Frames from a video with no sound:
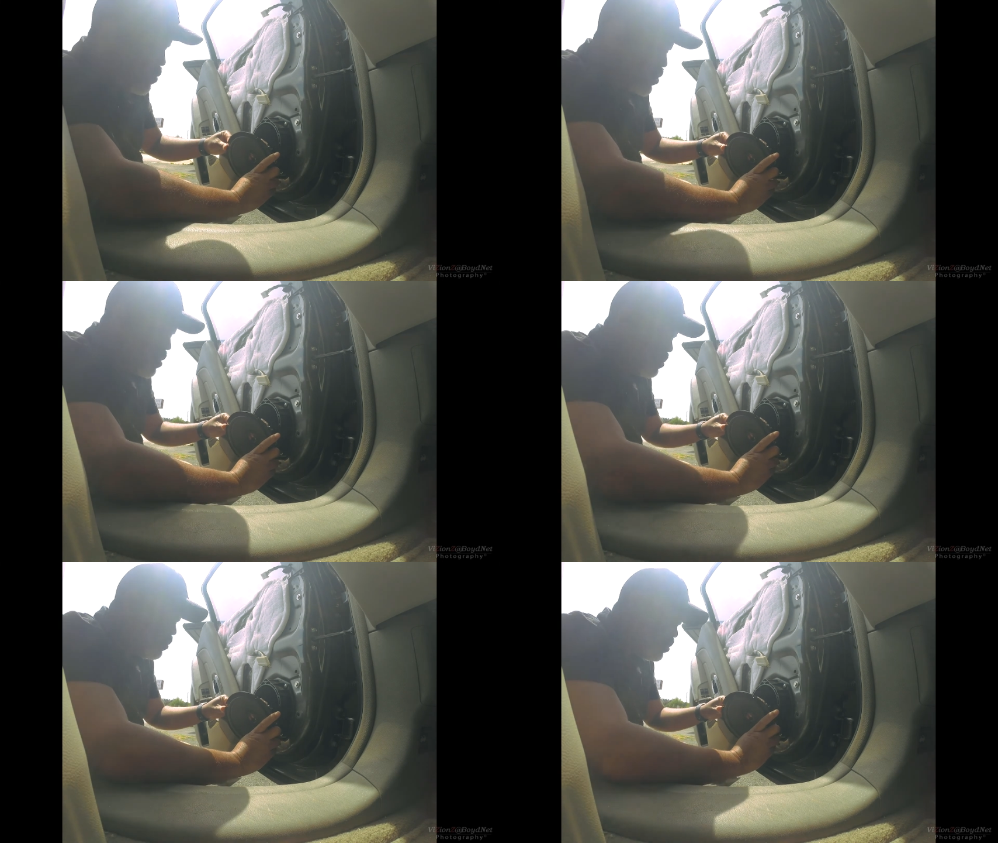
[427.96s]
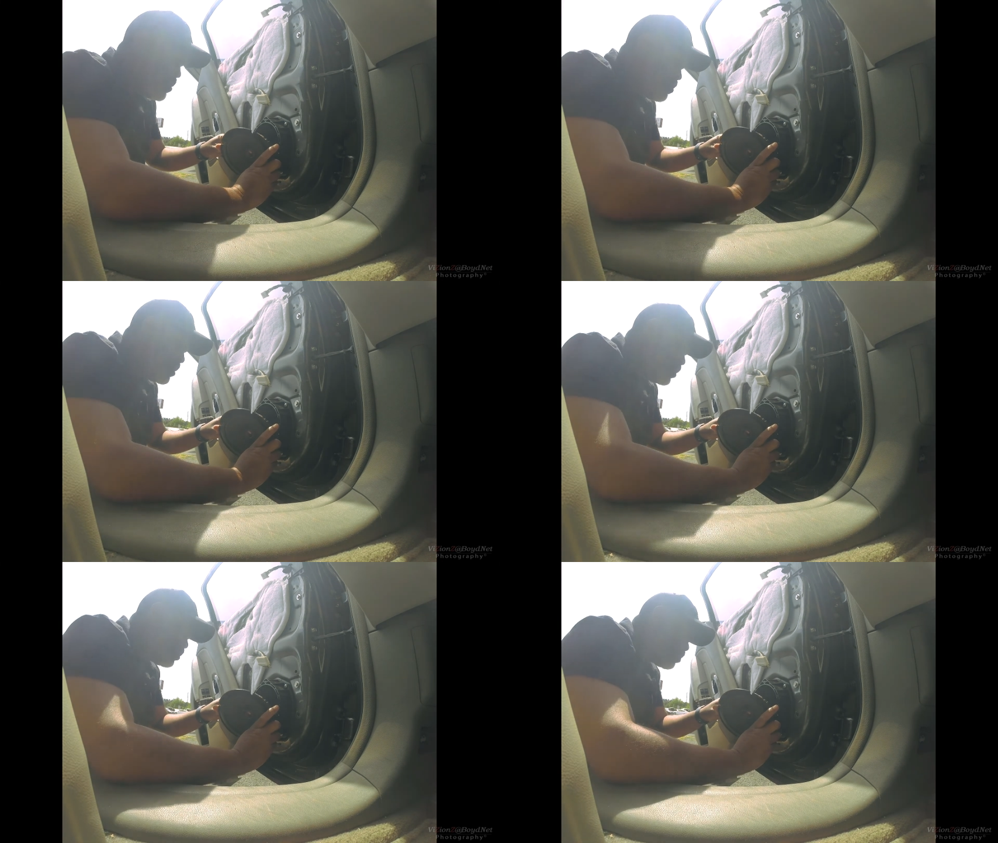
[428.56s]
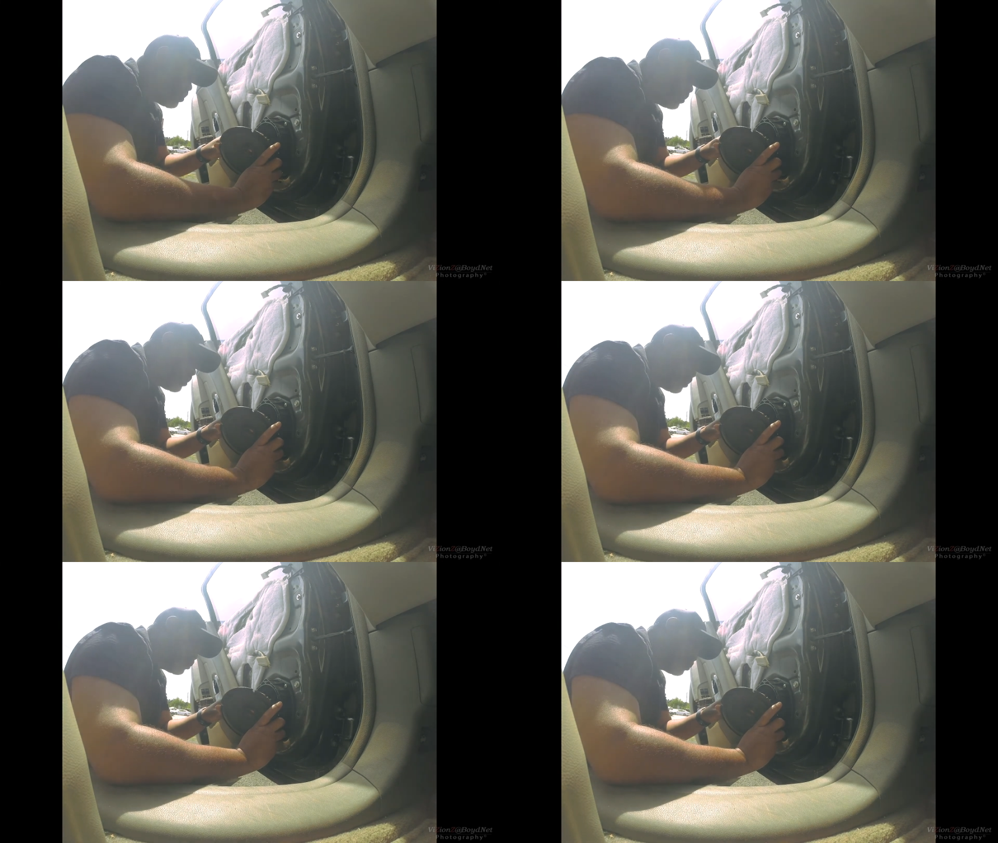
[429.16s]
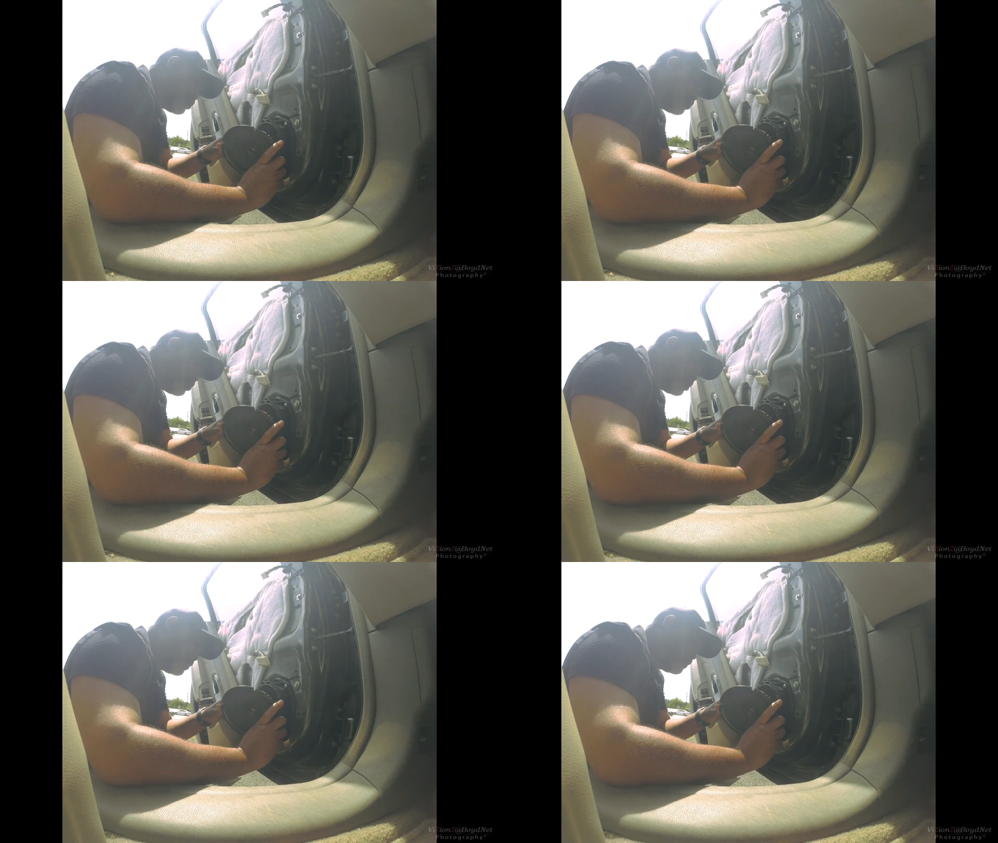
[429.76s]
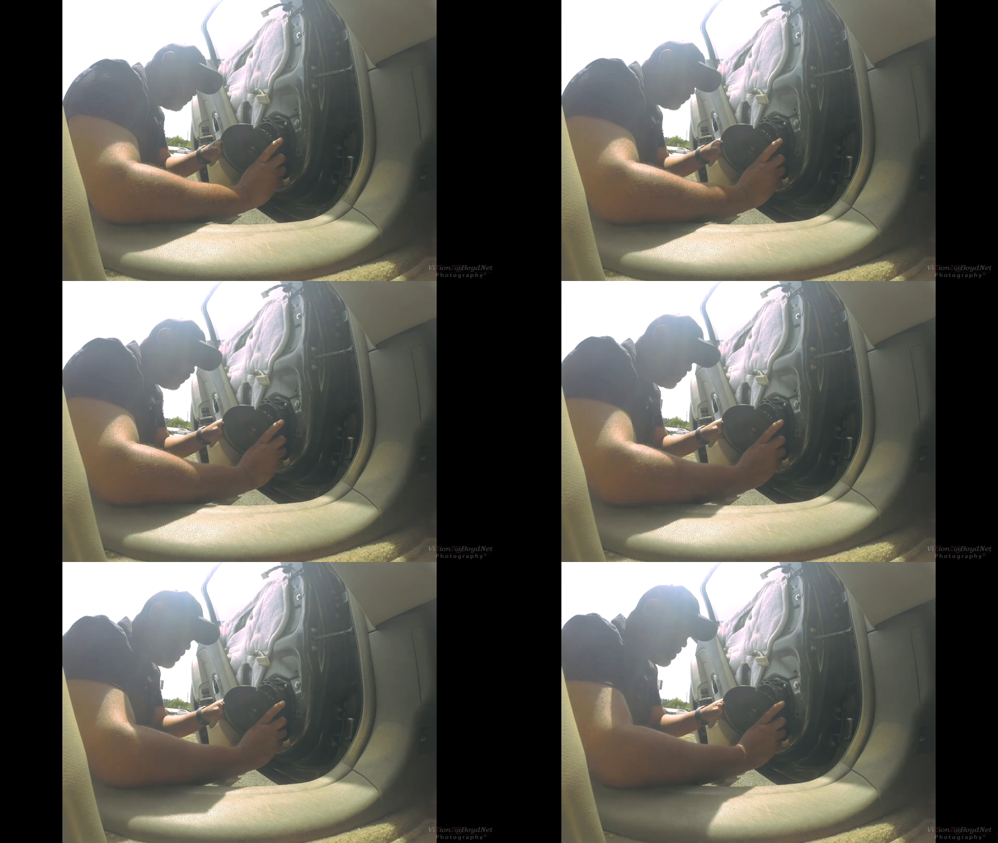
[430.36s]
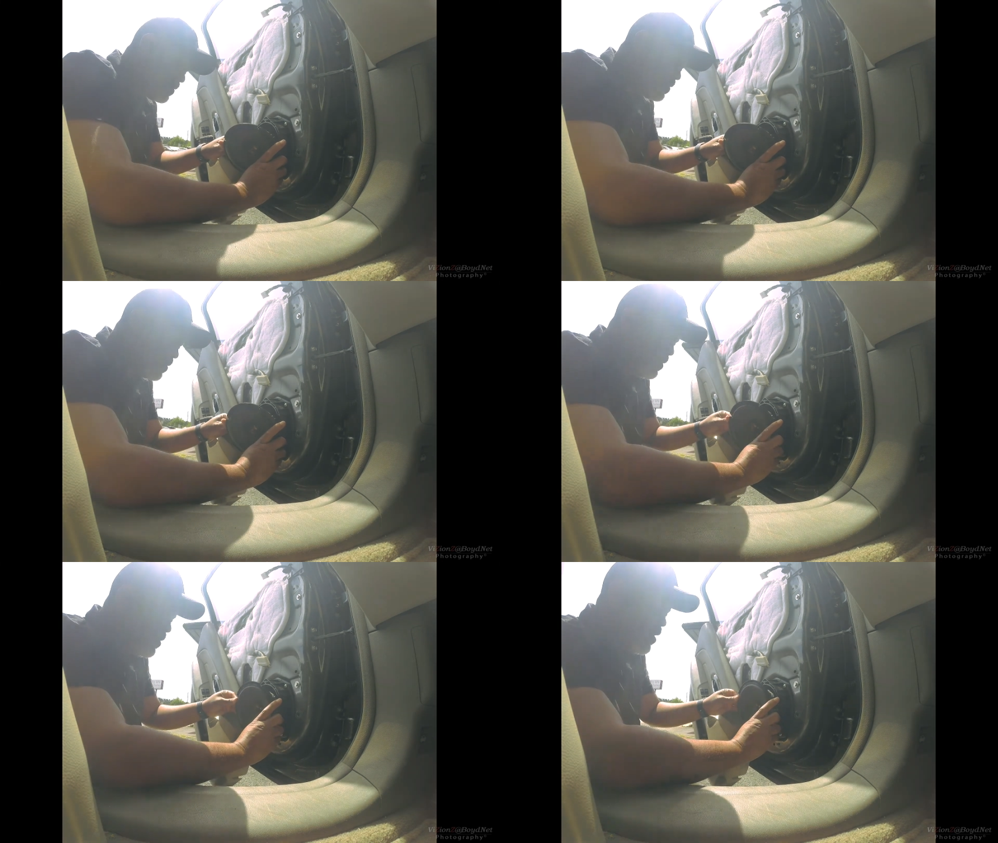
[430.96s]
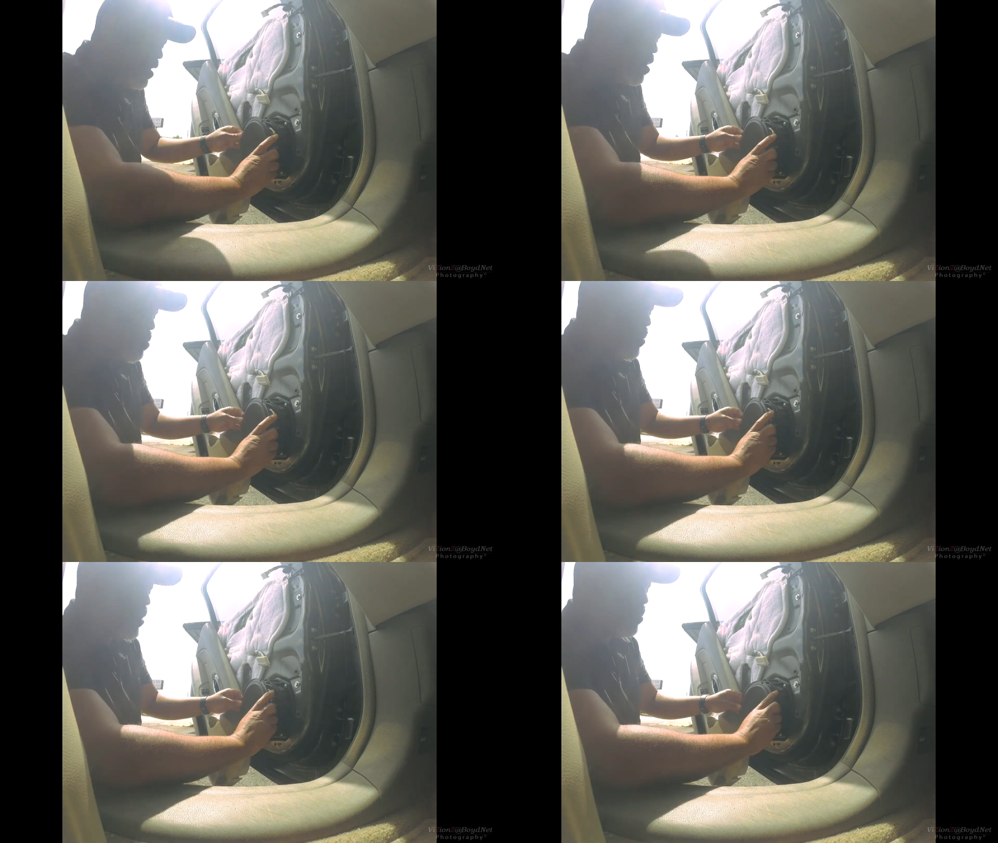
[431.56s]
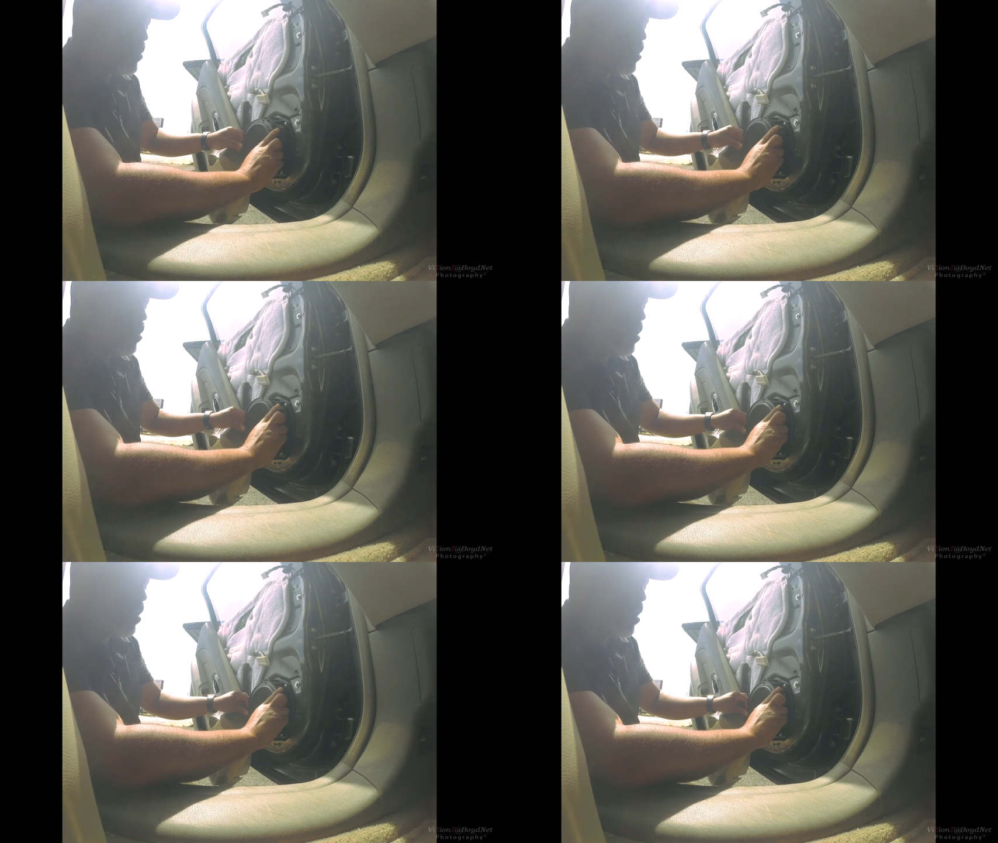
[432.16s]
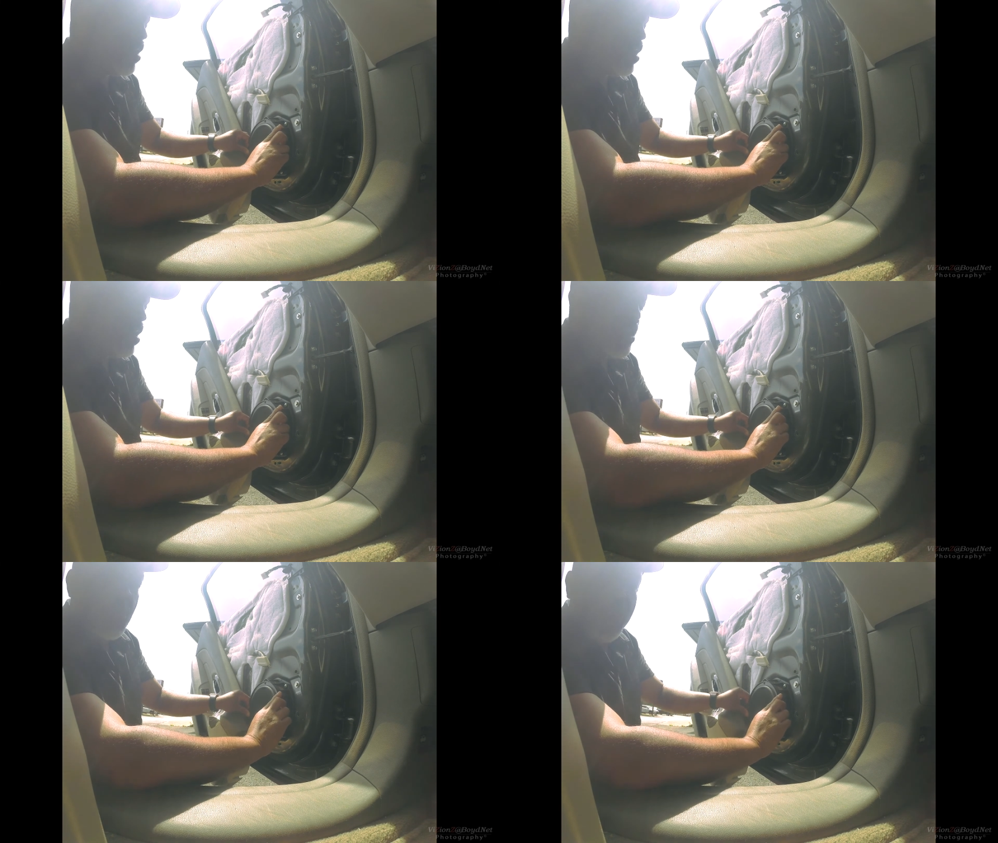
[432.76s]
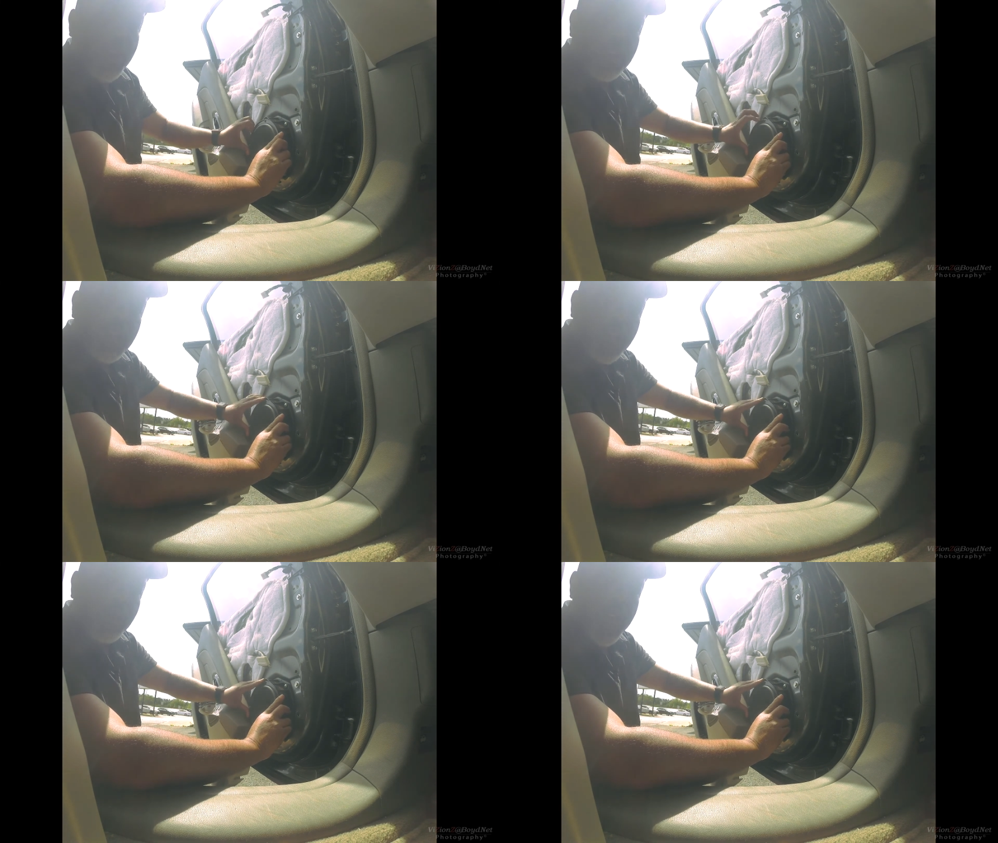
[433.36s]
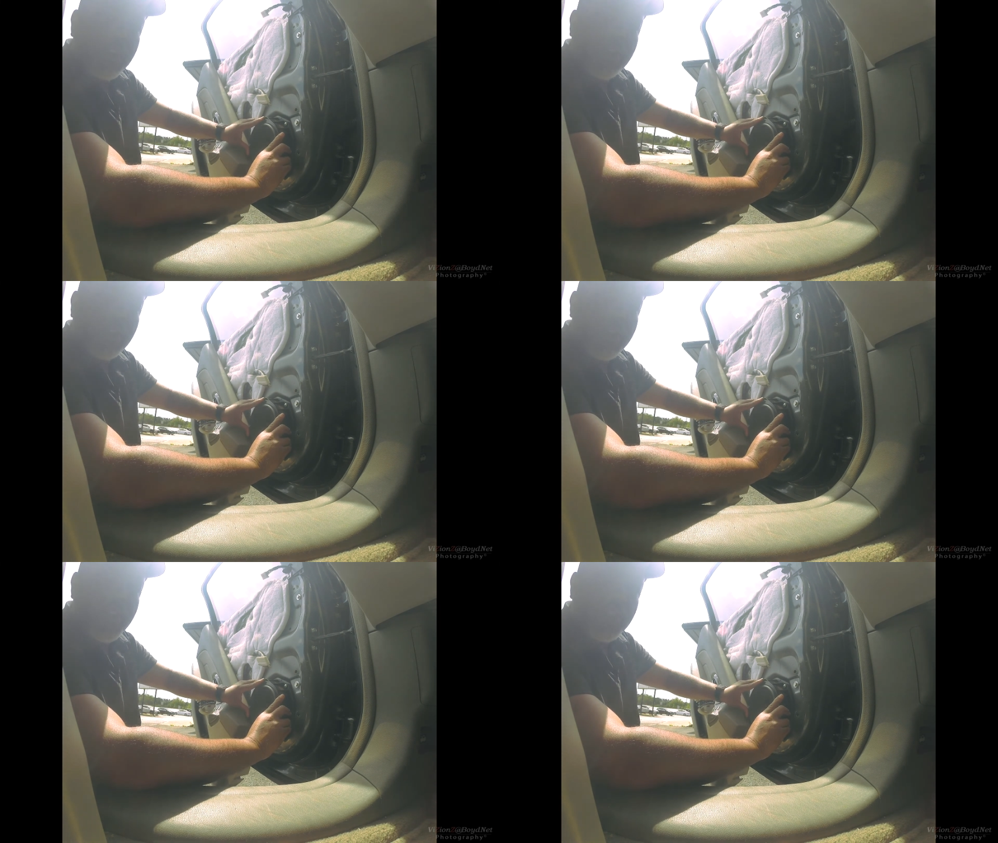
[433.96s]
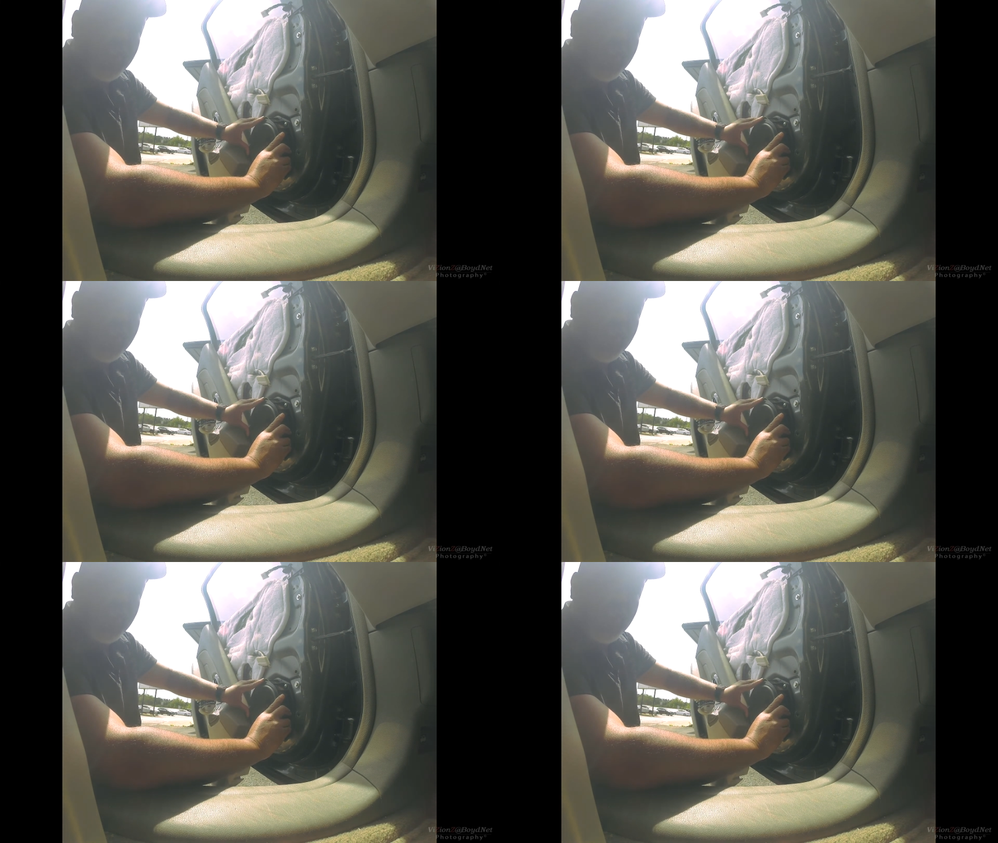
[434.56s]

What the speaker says: (no speaker visible)